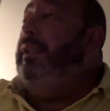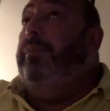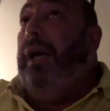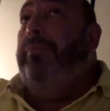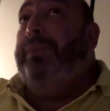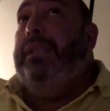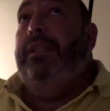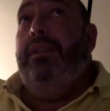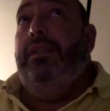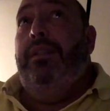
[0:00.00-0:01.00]
in my
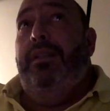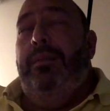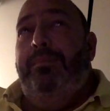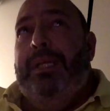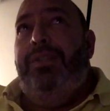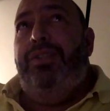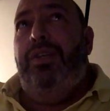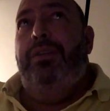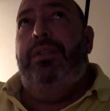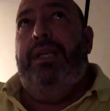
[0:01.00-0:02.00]
opinion, the best
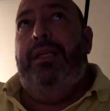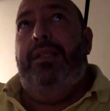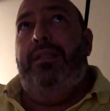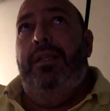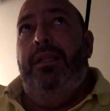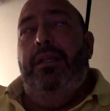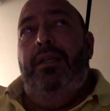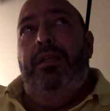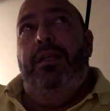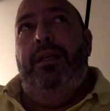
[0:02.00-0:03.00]
chance that
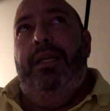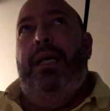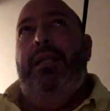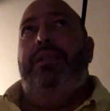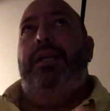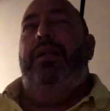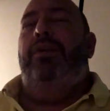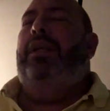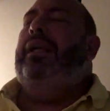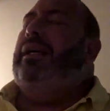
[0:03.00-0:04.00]

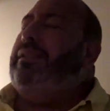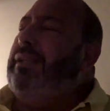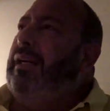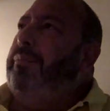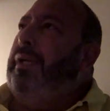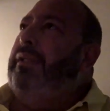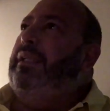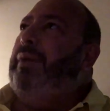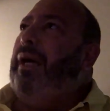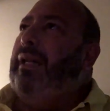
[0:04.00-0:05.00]
not an outsider, but a
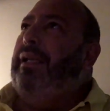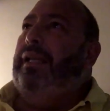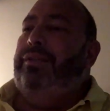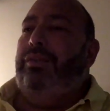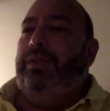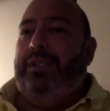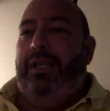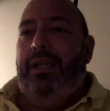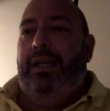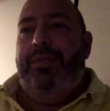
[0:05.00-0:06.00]
team other than sort of
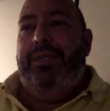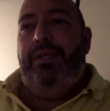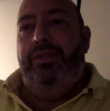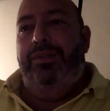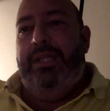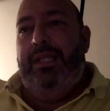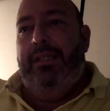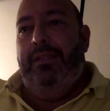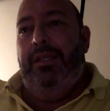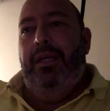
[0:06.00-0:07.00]
South Africa or New
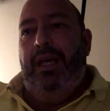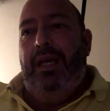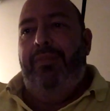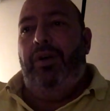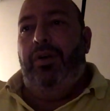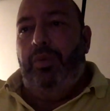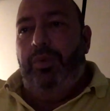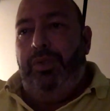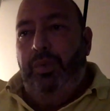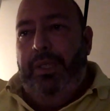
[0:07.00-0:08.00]
Zealand have
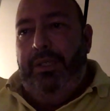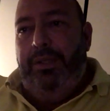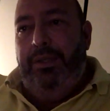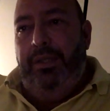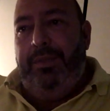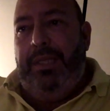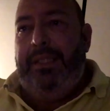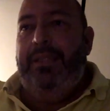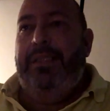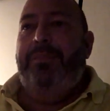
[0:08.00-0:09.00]
got to win it. You know what I'm
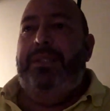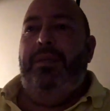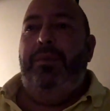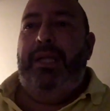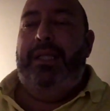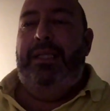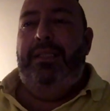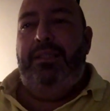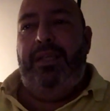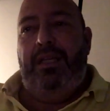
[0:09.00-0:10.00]
saying? Yes, there's been some great
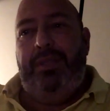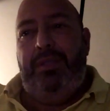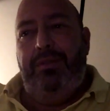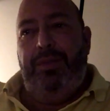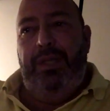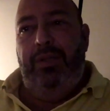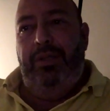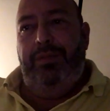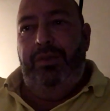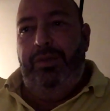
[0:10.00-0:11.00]
England sides, but not for the
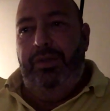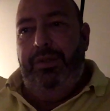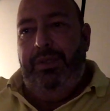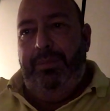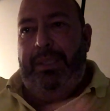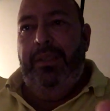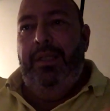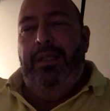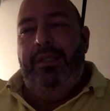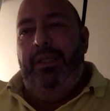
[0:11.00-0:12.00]
last few years. It's been,
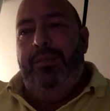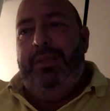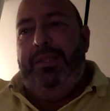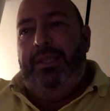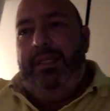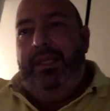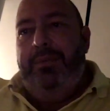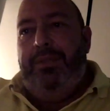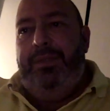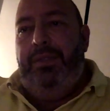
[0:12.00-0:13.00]
you know what I mean, Southern
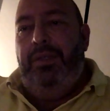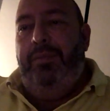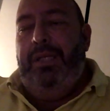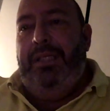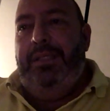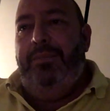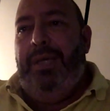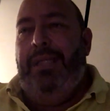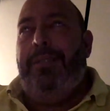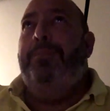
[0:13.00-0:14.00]
Hemisphere
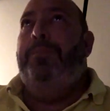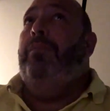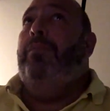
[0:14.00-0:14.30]
dominated. But